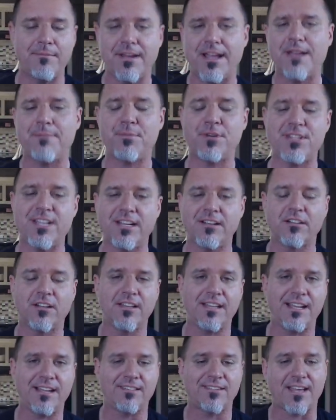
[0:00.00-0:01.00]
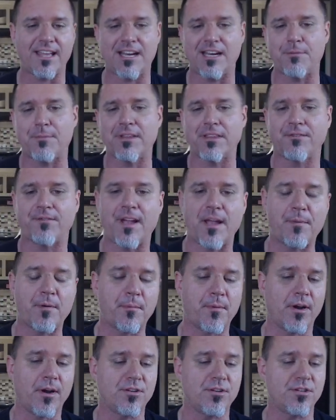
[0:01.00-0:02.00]
I'm not particularly excited about the
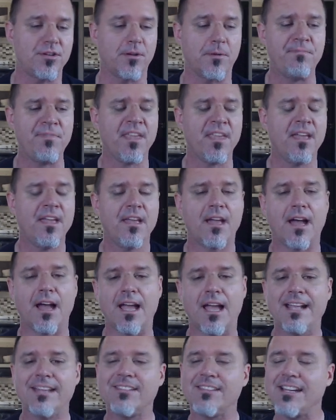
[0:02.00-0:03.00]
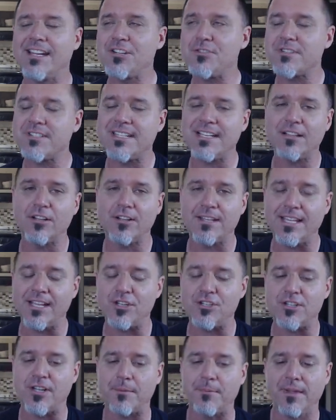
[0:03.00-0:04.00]
Viper Mark II. It's an interesting
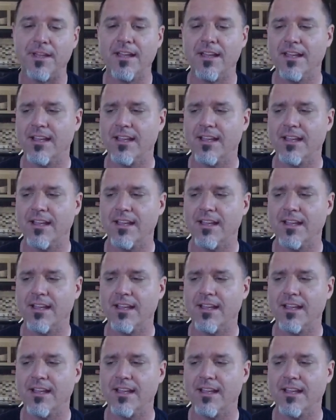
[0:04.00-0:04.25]
looking ship.